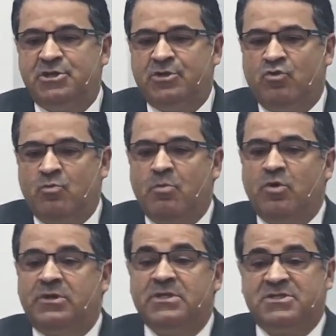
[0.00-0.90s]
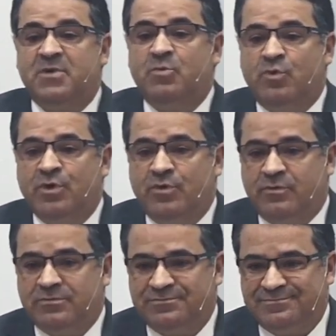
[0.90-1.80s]
requires a good
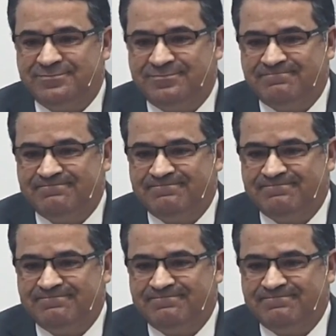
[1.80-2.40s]
testimony,